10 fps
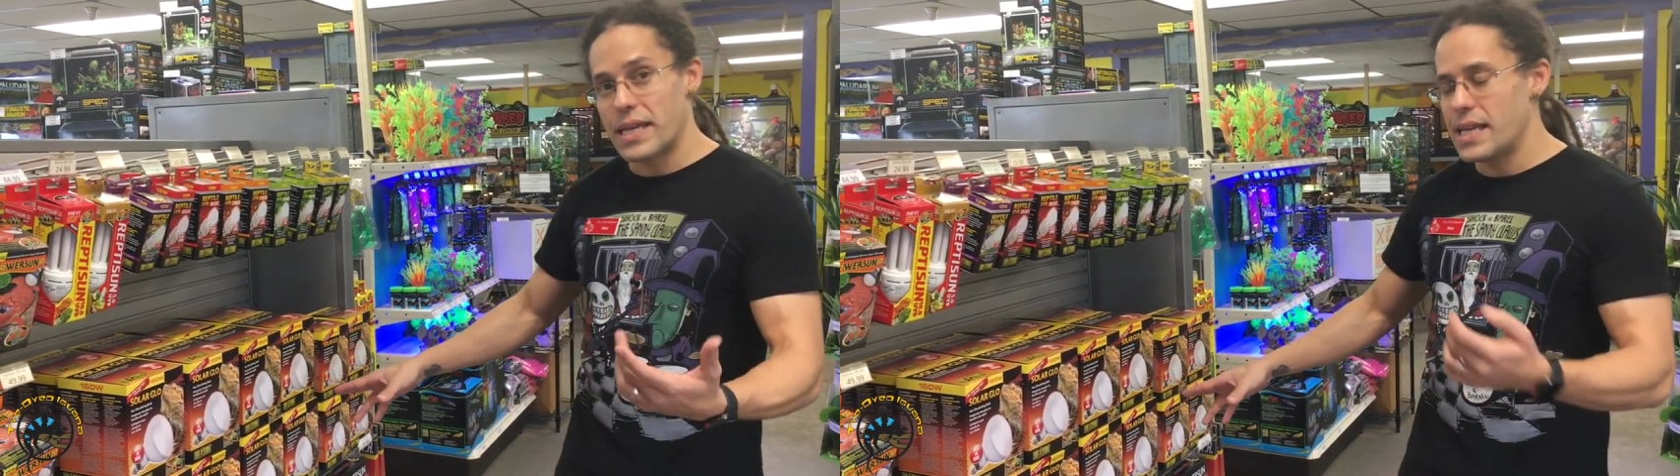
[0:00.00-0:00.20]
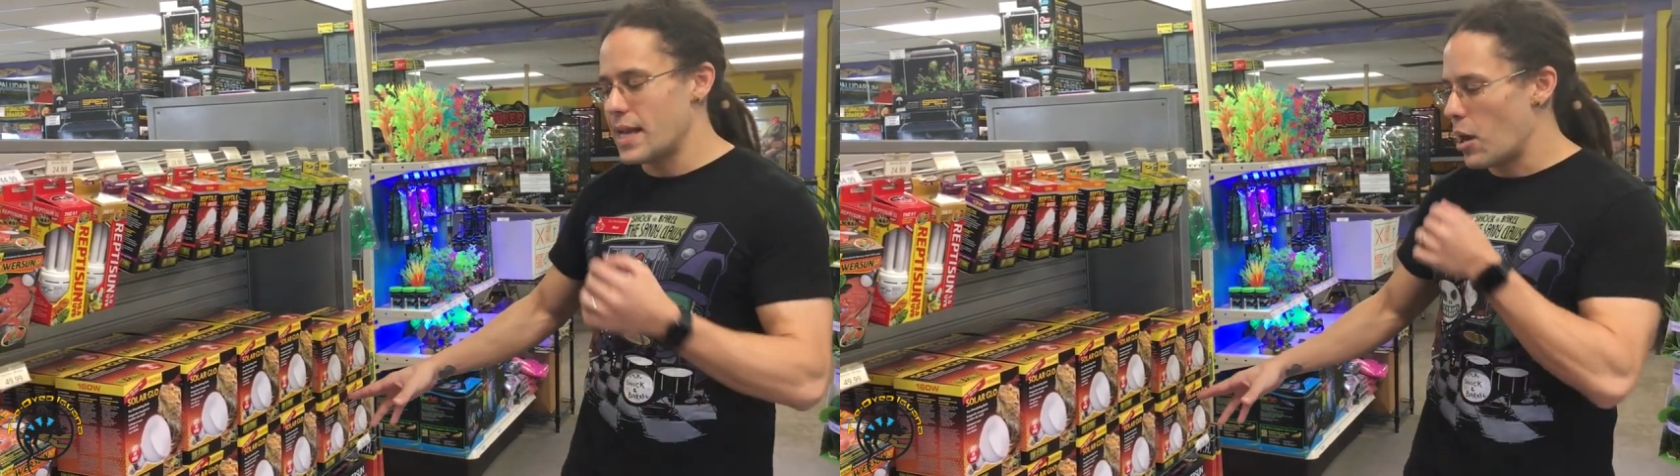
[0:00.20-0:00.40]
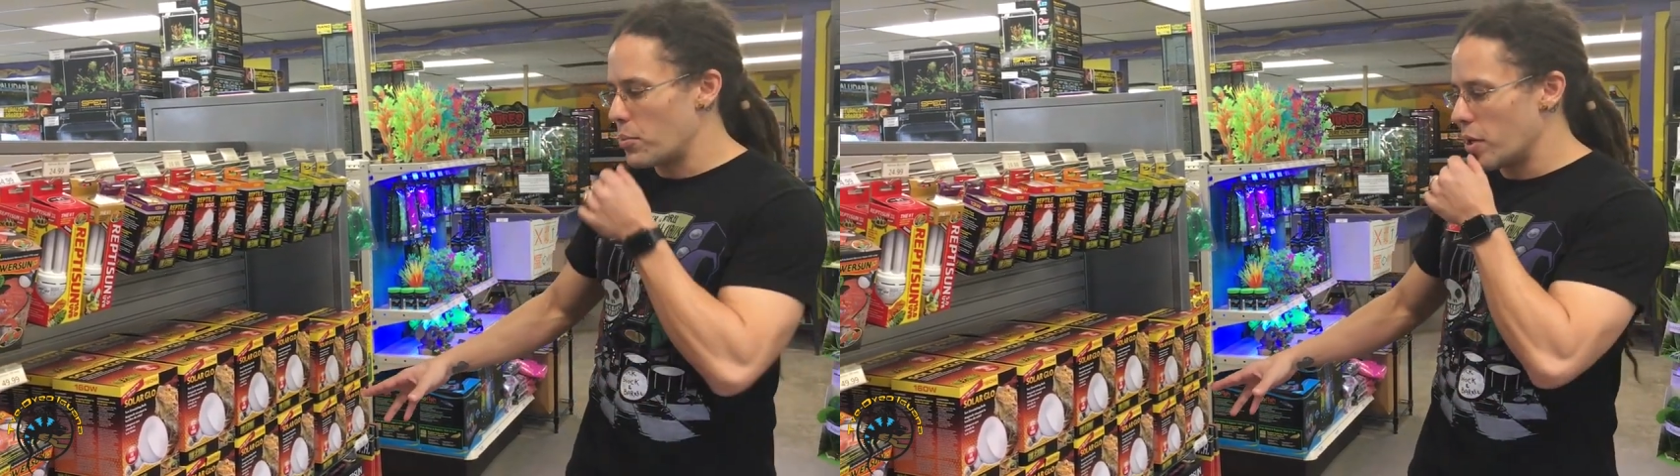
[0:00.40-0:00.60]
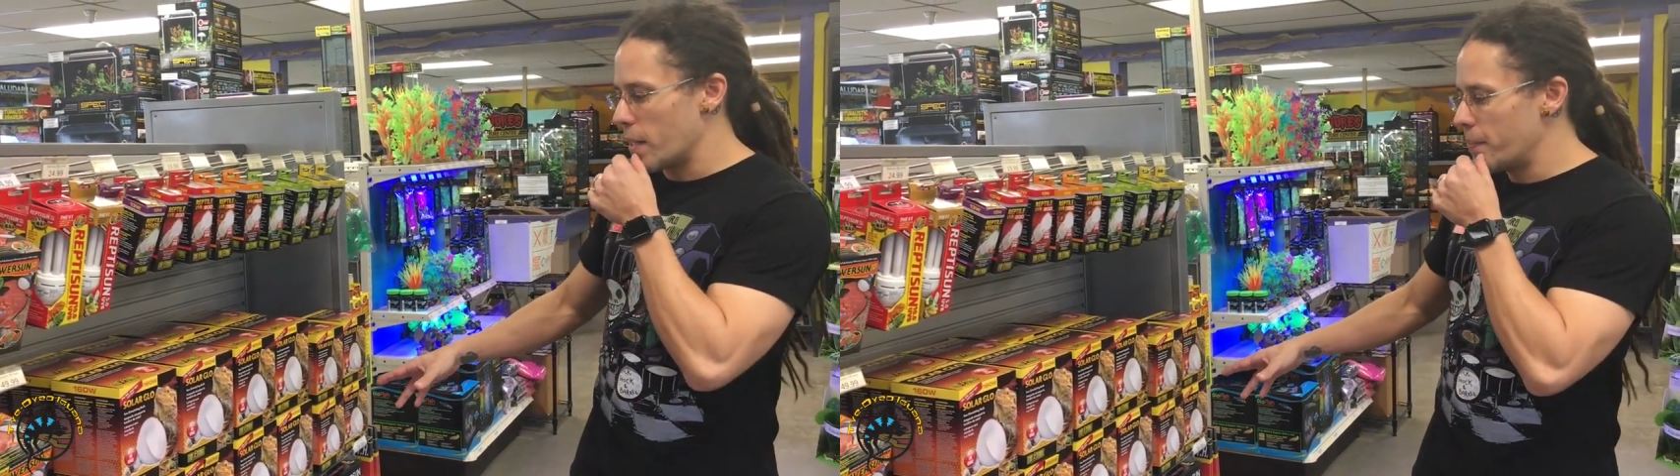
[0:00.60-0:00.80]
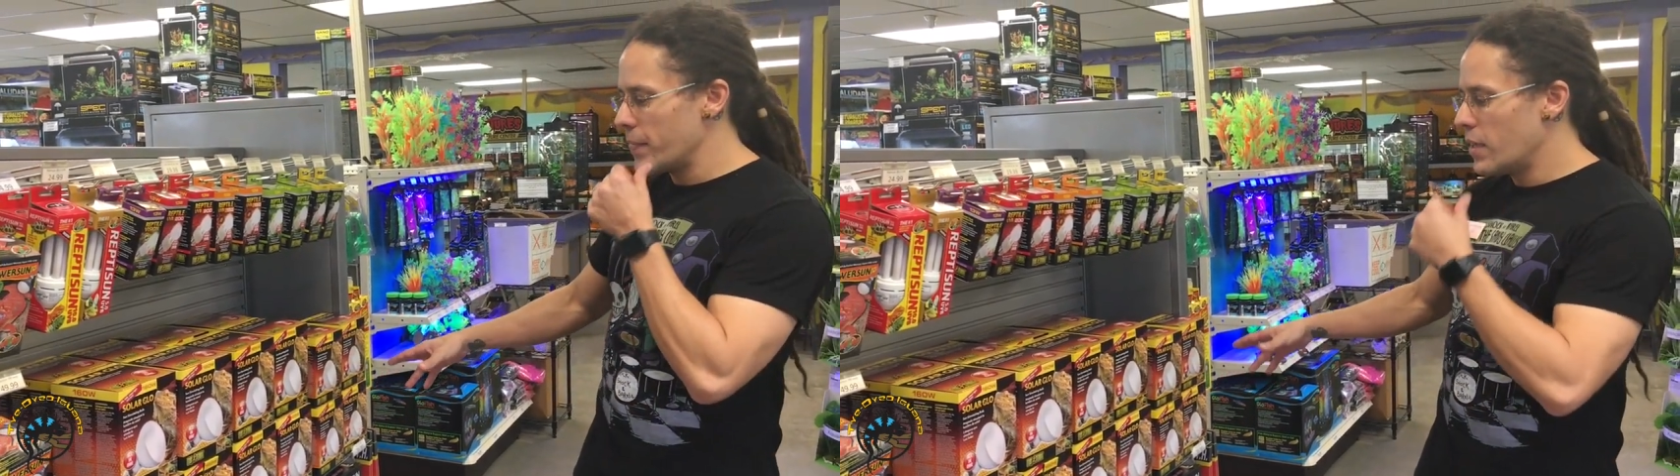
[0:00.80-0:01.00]
or the heat
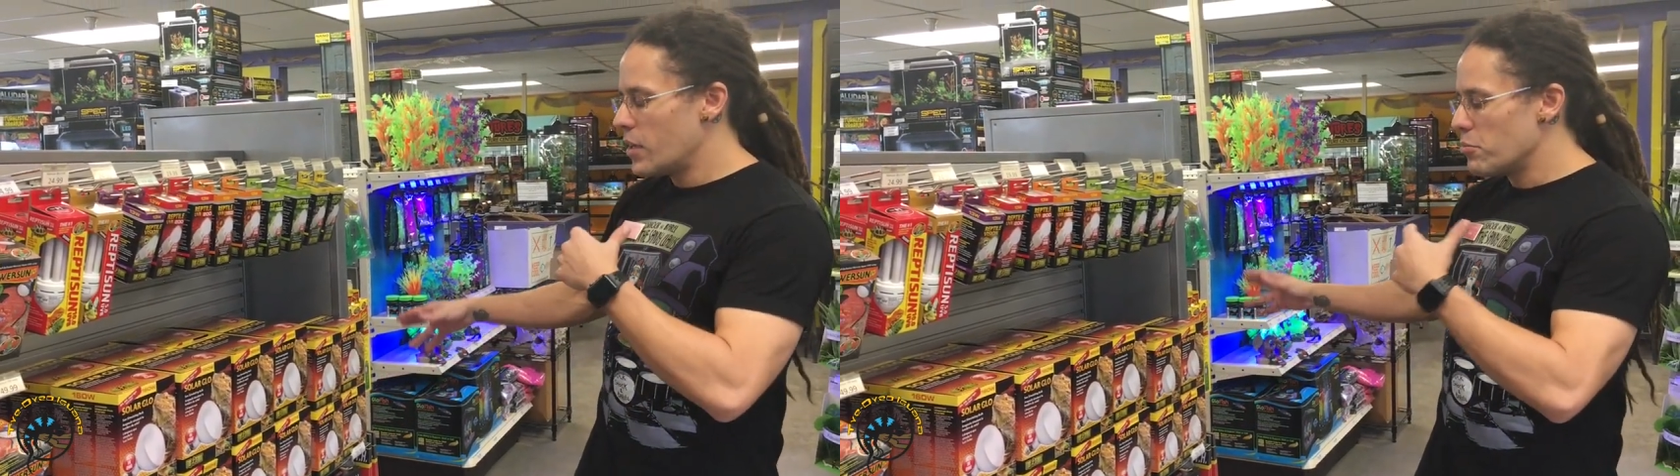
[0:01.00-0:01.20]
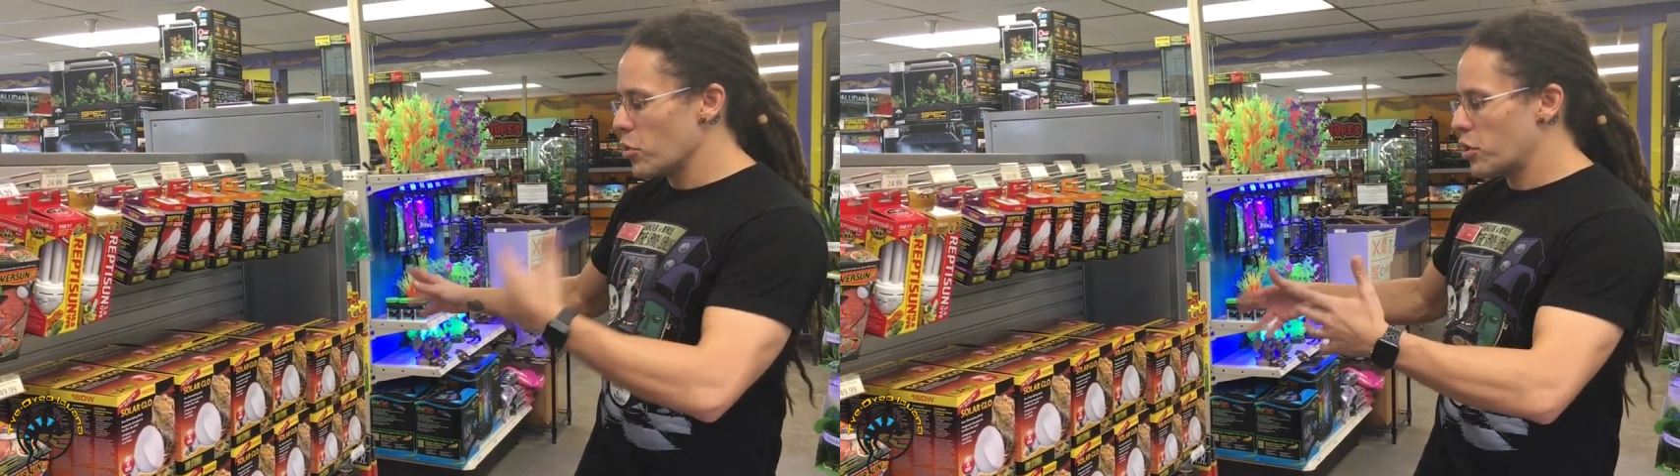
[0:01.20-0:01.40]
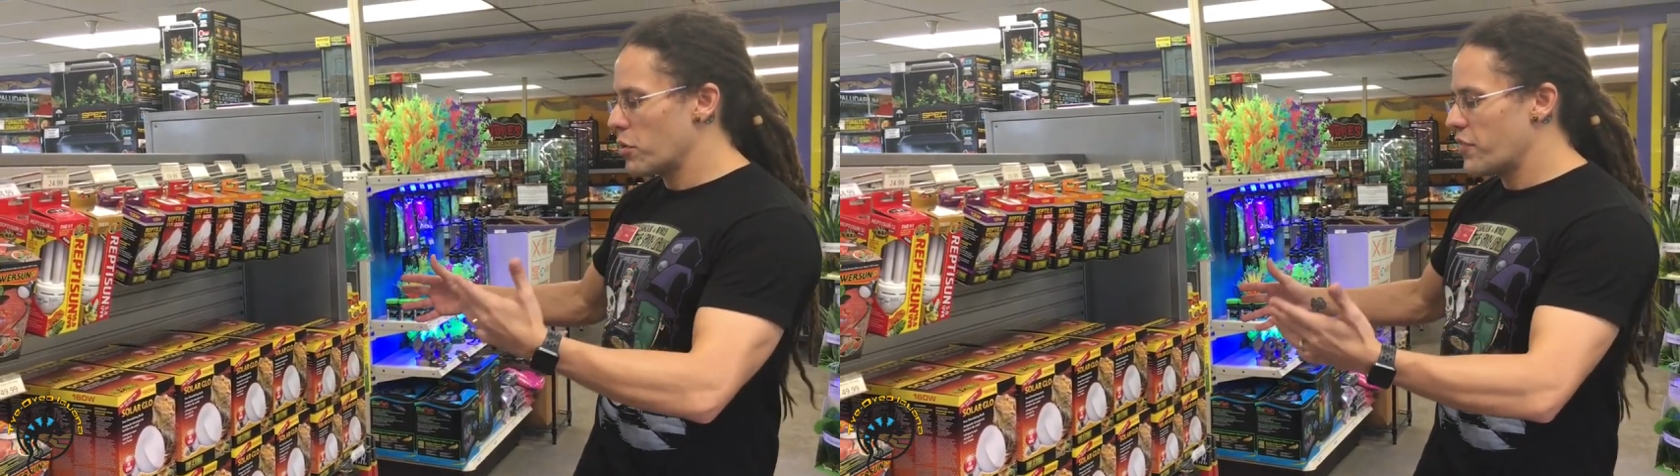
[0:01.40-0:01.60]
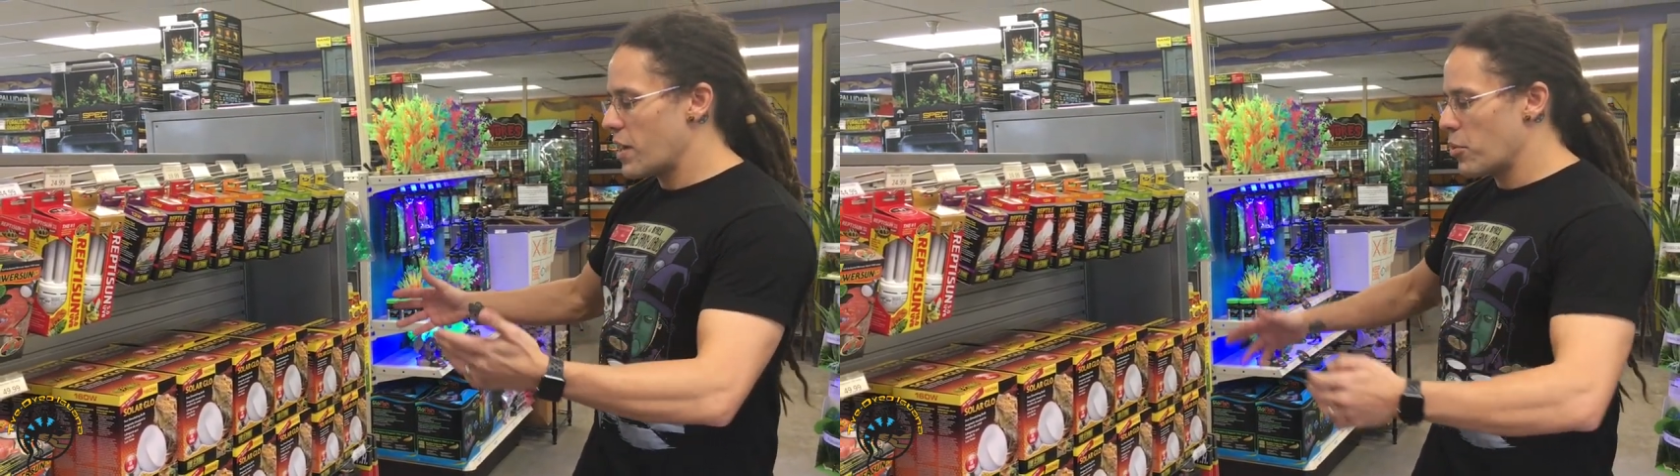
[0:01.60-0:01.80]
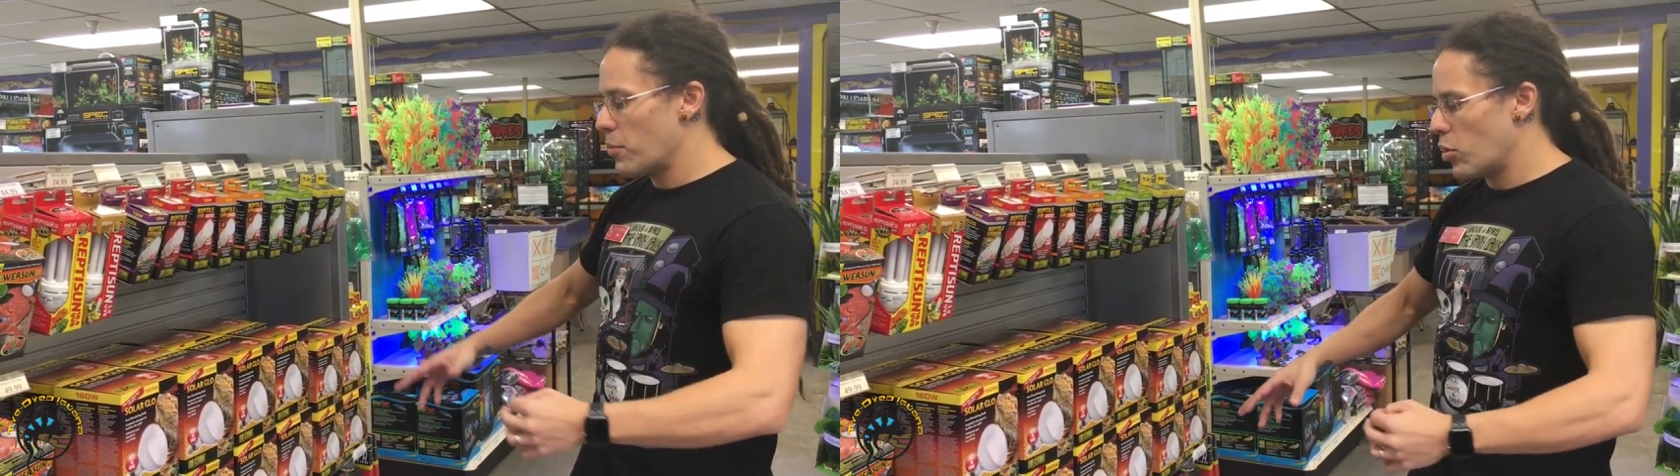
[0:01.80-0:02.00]
output.
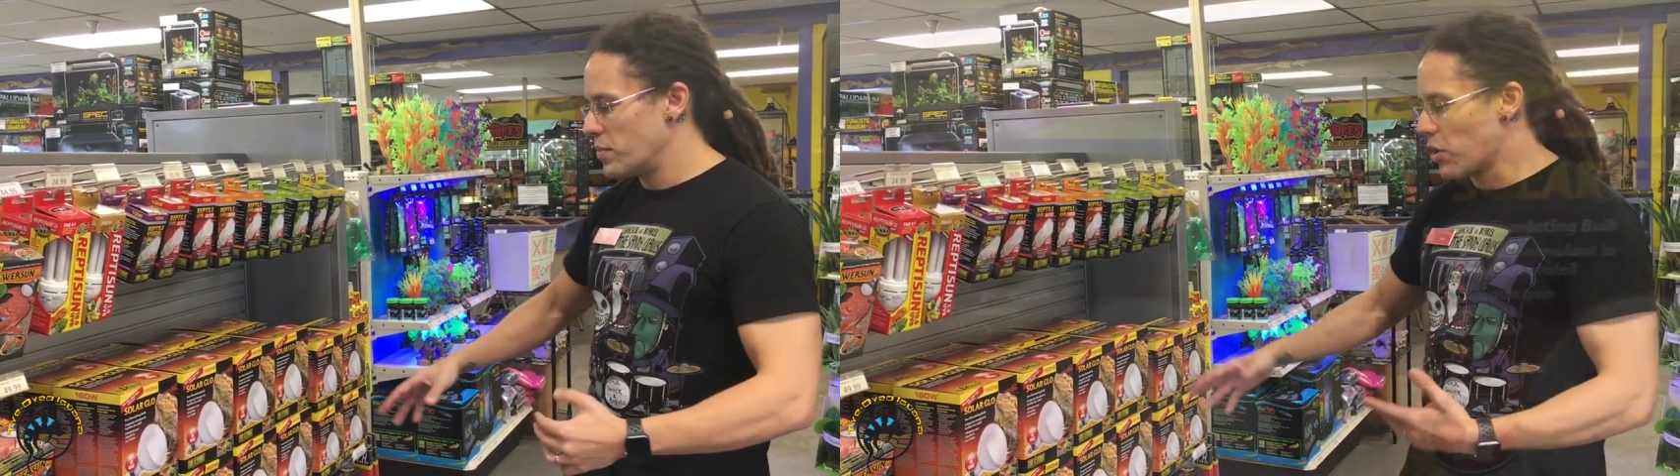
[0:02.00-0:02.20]
Mercury vapor